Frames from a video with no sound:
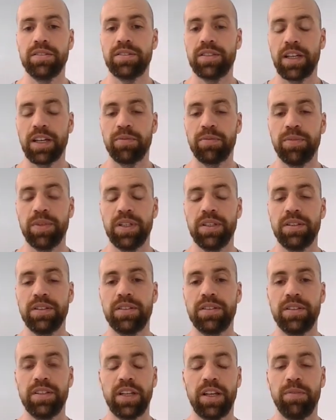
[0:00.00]

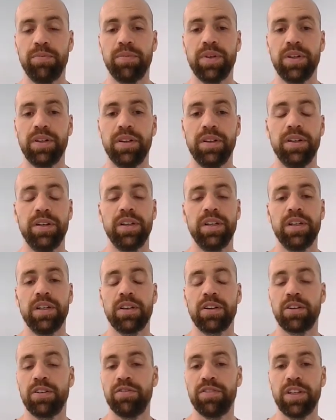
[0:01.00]
segment number
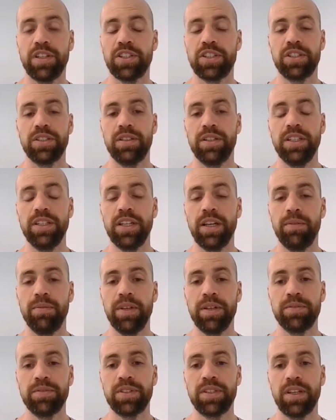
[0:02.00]
convention on
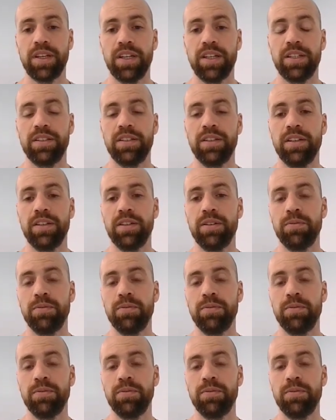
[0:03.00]
EWM side,